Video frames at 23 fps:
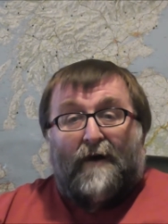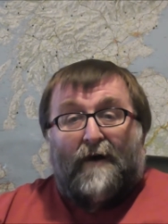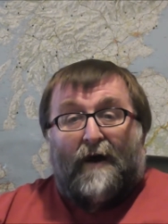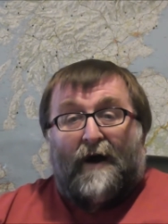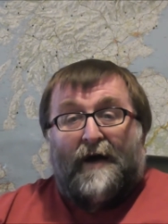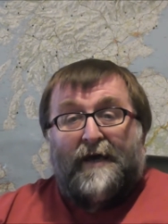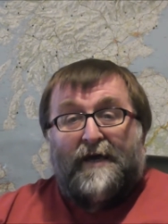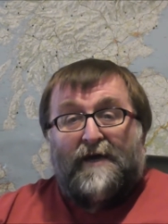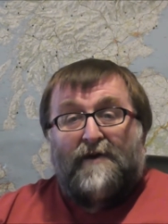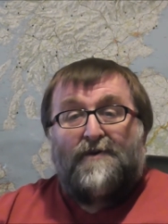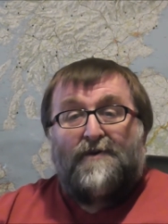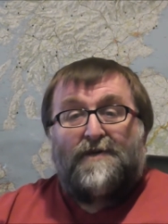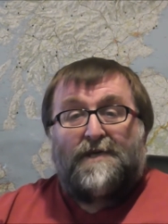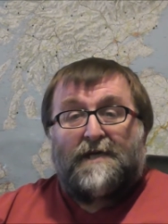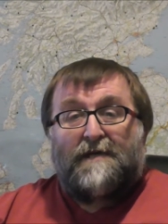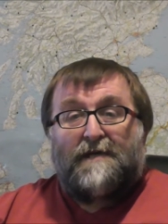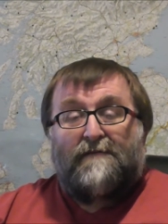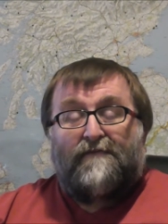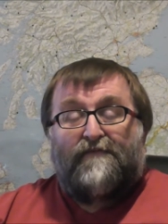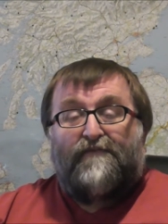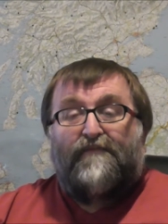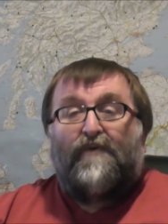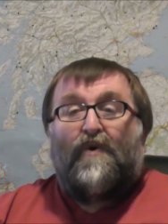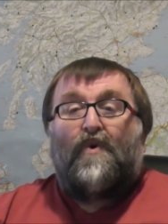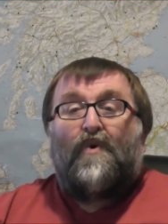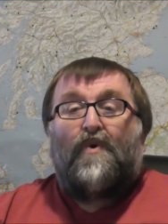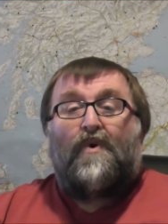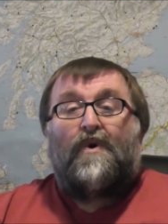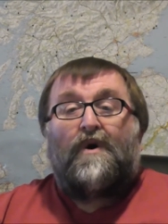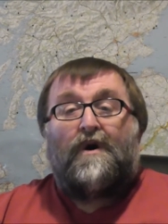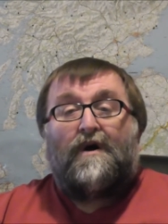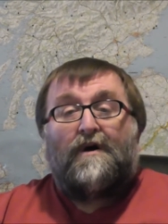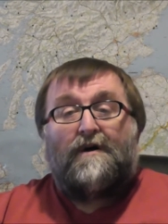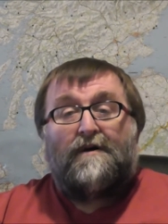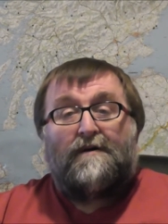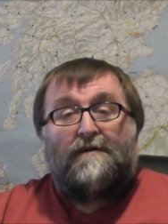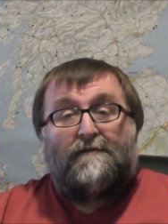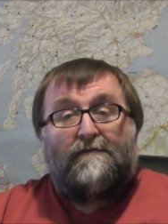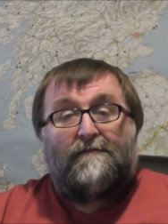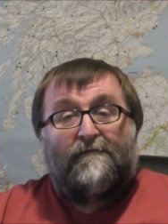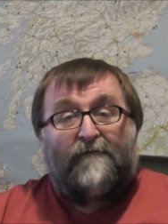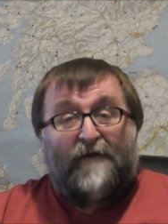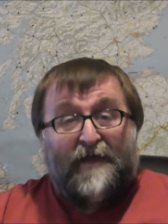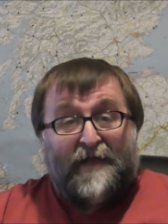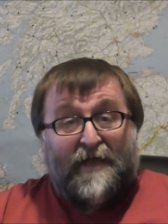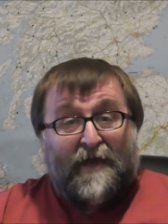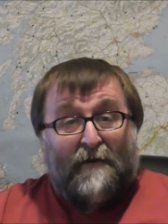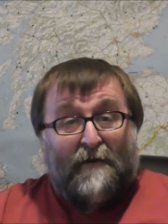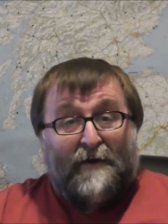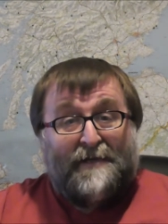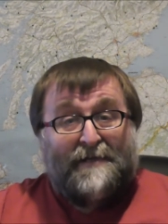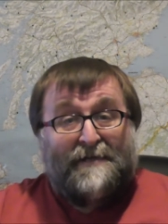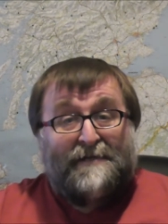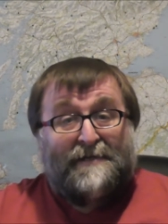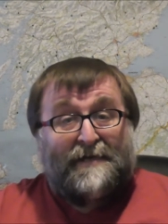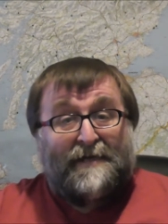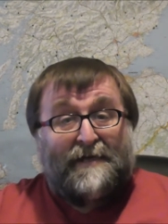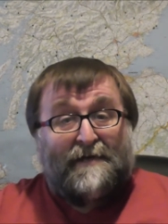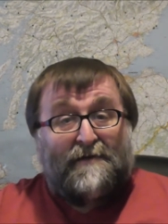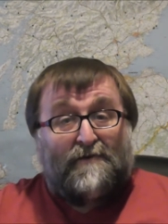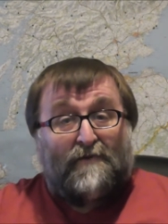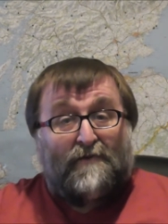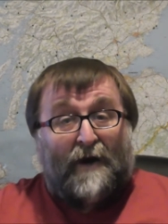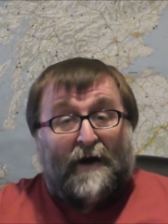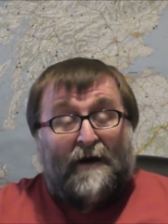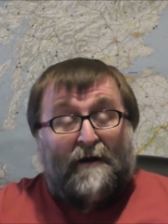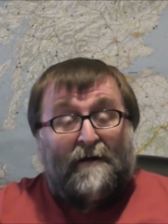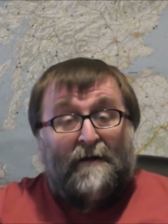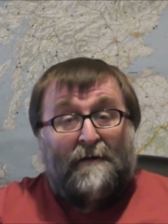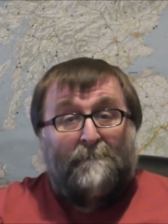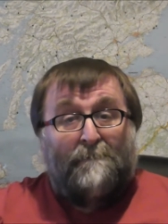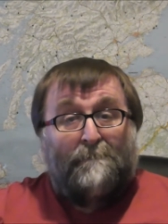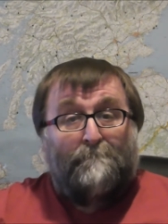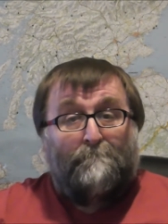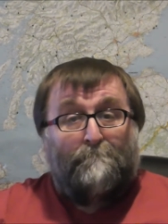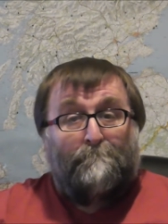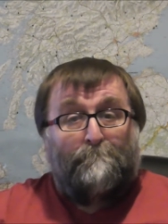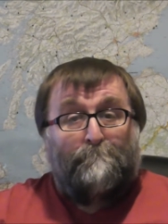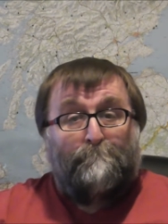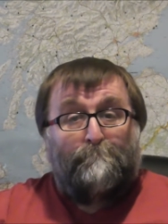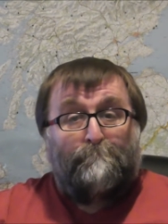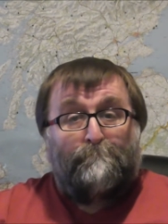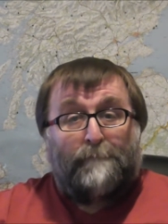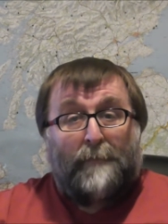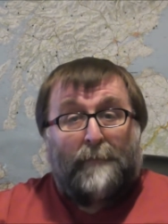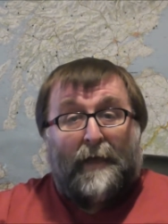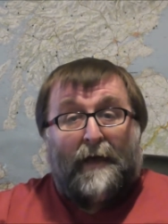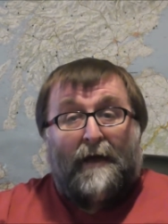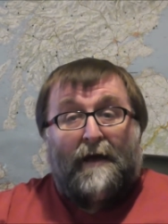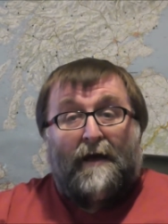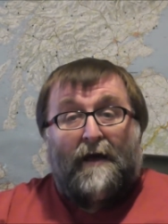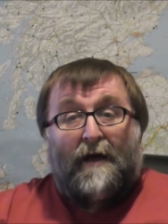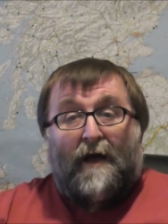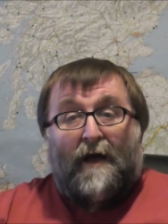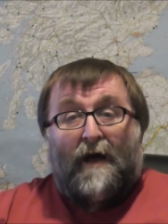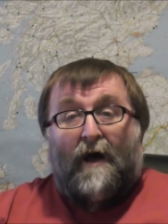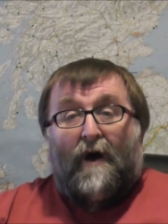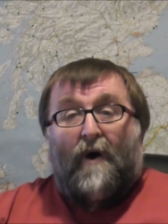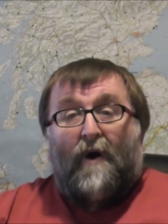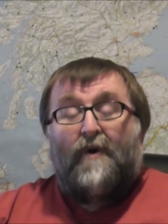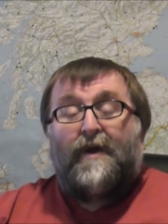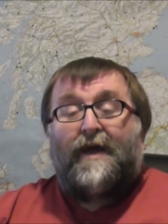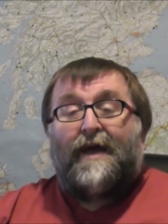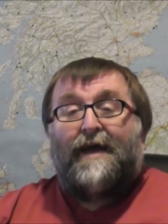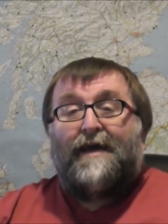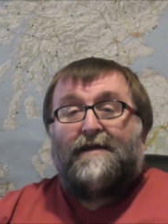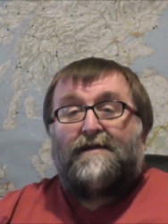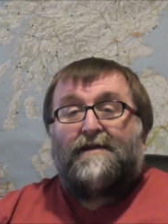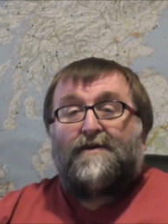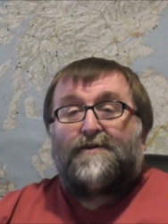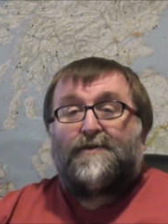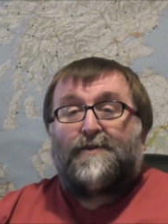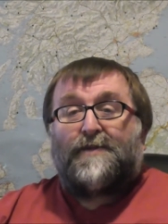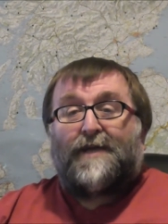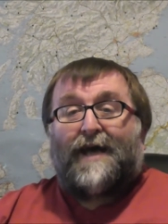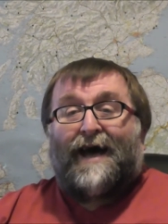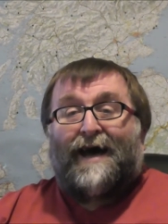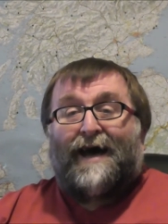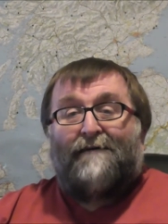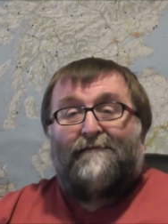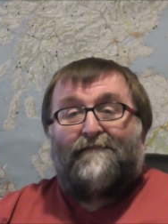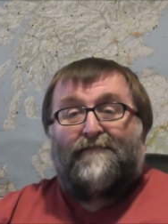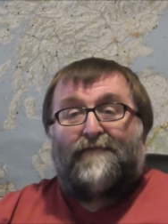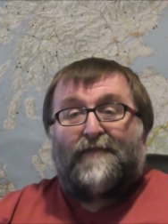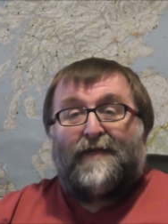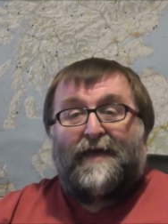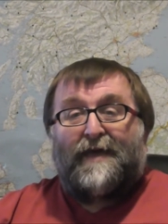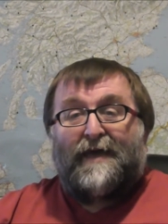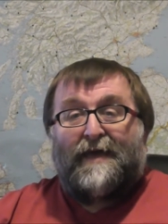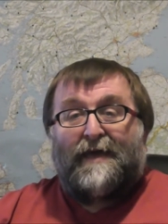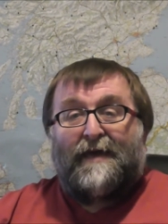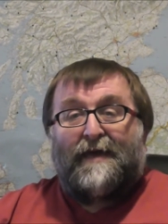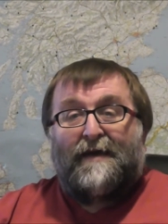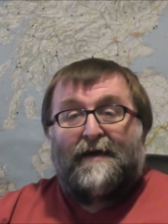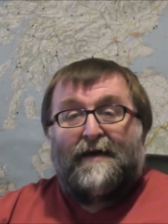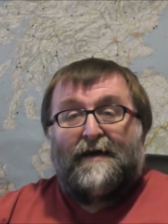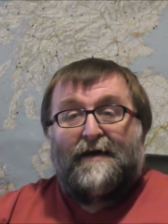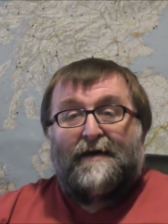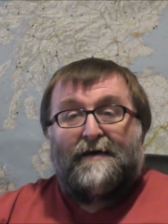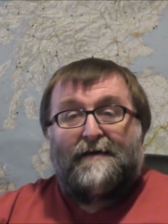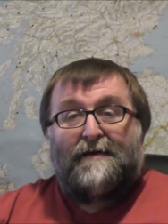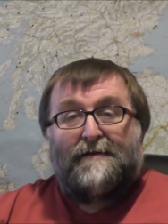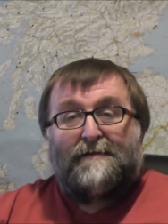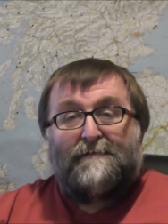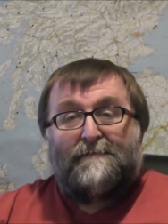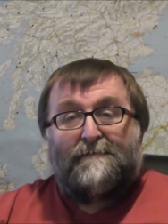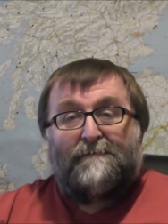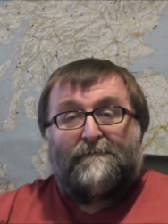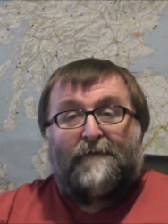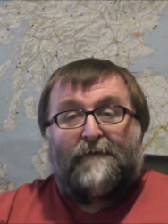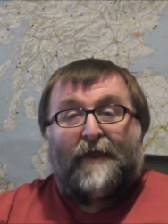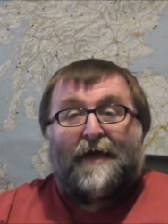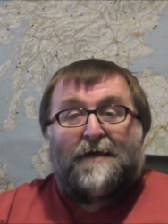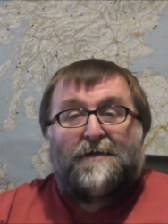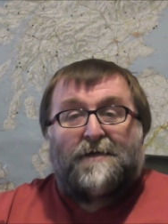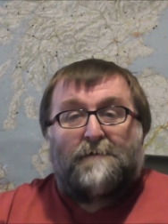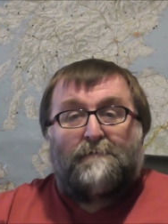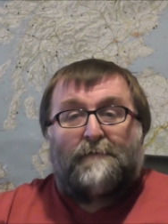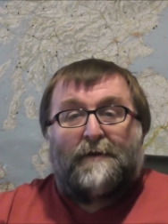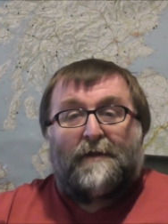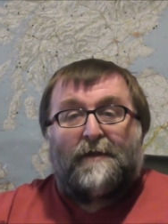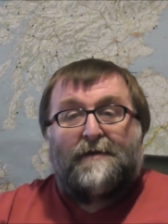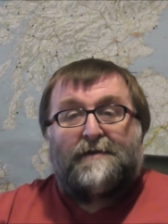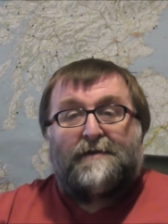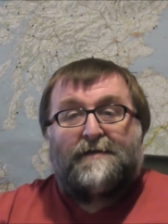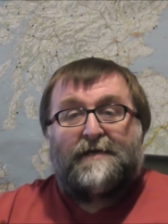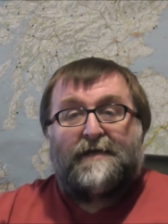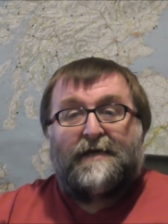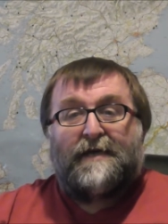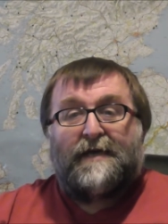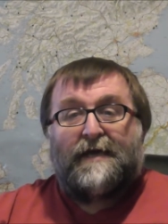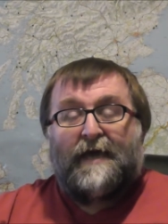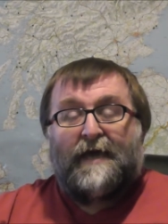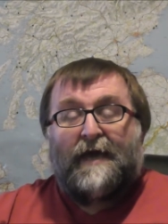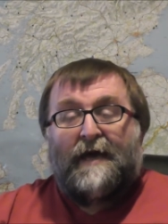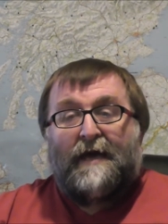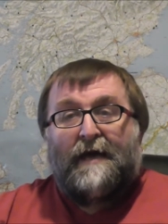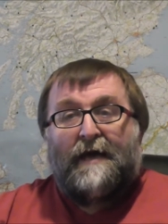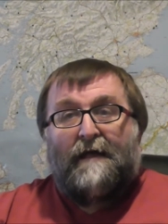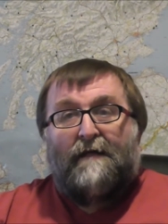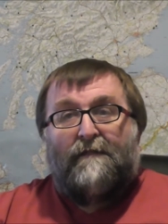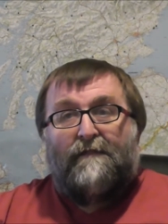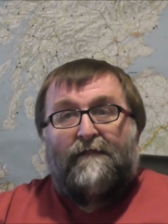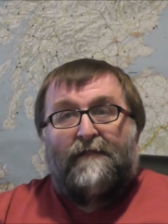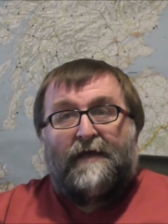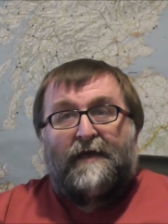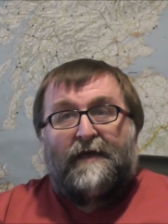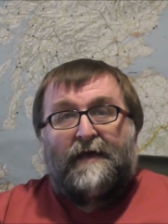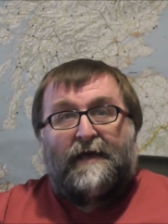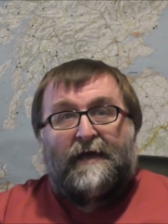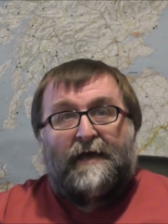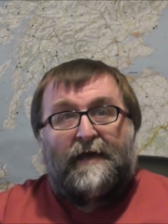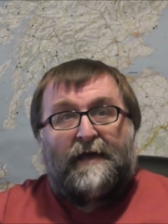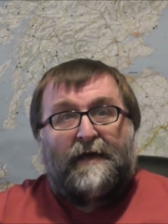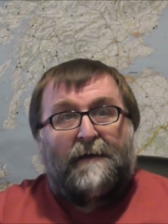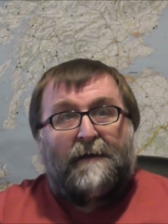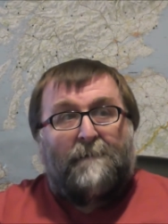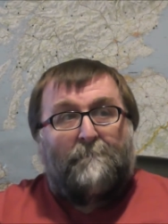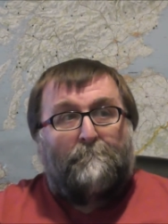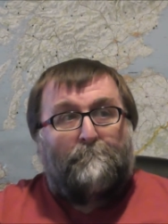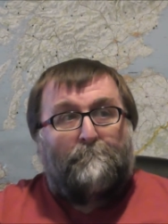I use it for video editing as well. Okay, it doesn't have the flexibility, the